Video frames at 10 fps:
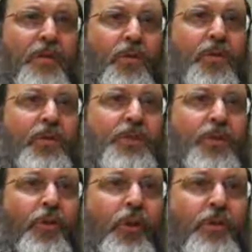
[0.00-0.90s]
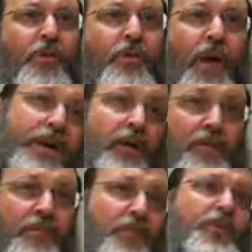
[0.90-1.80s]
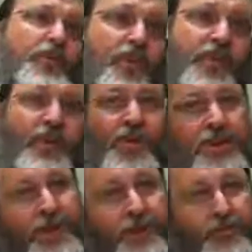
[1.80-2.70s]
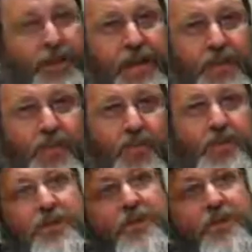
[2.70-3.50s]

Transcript: Who, the Briskerov? Yeah. I don't know. The Briskerov said what he said. I'm sure he had his sources.